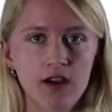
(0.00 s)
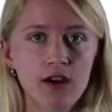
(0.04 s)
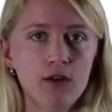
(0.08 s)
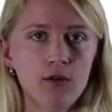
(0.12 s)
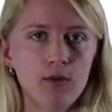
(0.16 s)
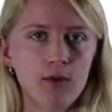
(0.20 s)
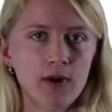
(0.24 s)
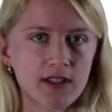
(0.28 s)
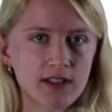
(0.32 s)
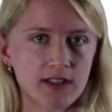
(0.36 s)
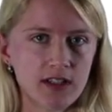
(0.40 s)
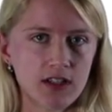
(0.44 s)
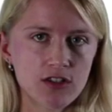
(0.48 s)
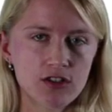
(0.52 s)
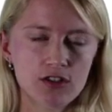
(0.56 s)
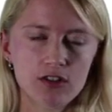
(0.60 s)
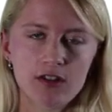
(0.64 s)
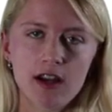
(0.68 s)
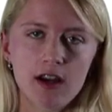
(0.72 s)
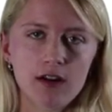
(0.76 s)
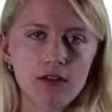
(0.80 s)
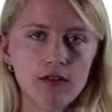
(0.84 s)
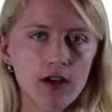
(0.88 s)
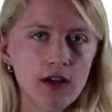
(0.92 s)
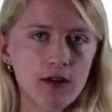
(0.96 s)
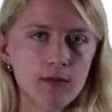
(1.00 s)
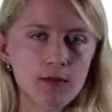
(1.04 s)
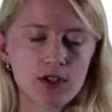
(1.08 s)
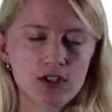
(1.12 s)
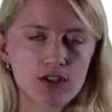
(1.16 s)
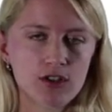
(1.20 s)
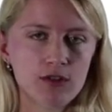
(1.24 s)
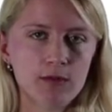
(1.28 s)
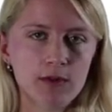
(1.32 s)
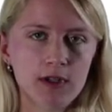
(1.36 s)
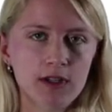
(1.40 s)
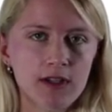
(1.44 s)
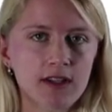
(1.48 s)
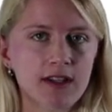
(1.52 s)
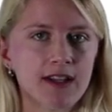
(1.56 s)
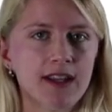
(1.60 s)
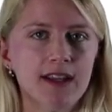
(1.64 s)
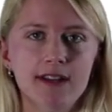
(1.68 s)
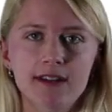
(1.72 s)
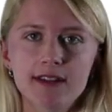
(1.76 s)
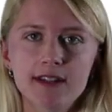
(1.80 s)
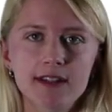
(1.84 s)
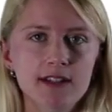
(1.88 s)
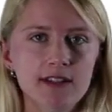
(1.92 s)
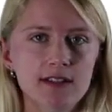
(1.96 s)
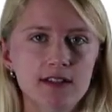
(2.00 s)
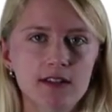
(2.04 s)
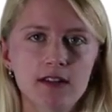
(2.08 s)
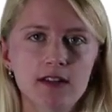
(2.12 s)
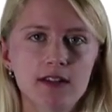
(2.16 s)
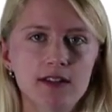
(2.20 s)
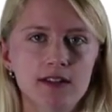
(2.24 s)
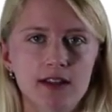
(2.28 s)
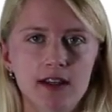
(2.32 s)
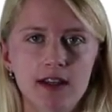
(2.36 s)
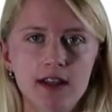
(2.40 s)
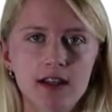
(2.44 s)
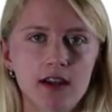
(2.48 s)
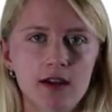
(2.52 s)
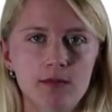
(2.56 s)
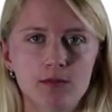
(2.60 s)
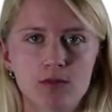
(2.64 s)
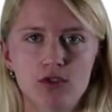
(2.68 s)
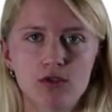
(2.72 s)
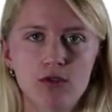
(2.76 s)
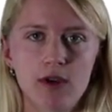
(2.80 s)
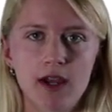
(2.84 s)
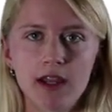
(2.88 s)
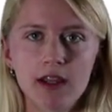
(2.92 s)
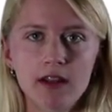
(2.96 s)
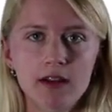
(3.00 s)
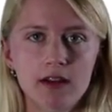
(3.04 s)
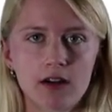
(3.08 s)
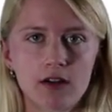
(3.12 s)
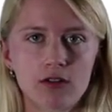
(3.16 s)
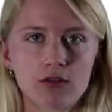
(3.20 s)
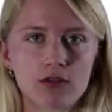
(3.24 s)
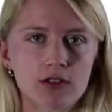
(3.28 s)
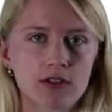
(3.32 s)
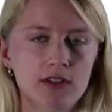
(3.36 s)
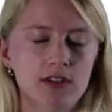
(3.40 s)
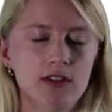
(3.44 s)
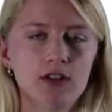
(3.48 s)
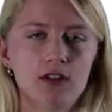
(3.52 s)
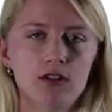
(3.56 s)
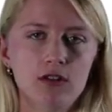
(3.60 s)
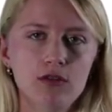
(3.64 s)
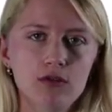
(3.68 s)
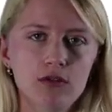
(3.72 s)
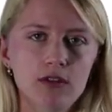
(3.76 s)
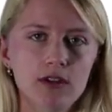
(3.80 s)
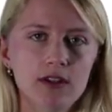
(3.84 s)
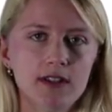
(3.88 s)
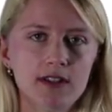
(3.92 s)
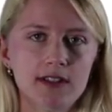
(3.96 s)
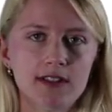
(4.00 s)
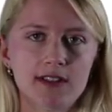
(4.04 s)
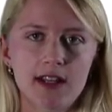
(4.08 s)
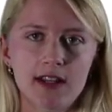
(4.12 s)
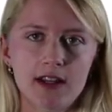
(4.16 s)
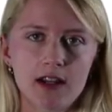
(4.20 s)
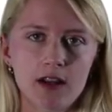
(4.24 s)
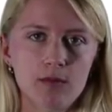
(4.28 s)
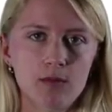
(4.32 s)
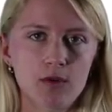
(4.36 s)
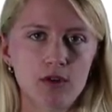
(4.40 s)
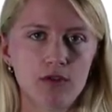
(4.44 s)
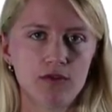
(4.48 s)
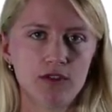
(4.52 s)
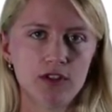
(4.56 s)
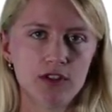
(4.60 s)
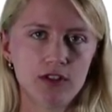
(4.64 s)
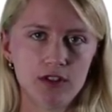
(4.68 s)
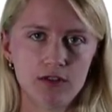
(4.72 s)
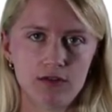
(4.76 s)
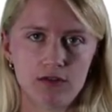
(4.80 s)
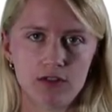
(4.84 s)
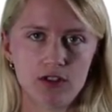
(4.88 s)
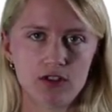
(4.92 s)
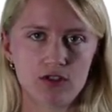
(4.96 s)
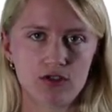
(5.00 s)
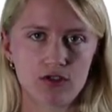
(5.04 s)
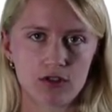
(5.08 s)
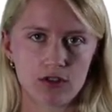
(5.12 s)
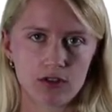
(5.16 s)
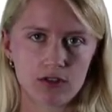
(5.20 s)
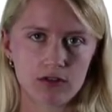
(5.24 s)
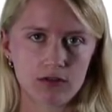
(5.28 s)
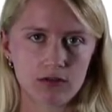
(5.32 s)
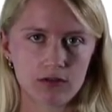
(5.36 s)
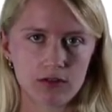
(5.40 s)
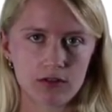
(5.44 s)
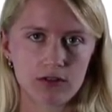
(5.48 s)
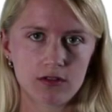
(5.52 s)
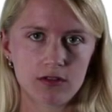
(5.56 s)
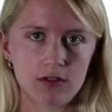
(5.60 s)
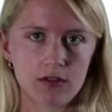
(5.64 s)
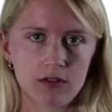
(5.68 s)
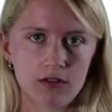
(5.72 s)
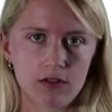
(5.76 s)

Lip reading: while such an array measurement can easily take up to 8 hours, including the setup of the different circles.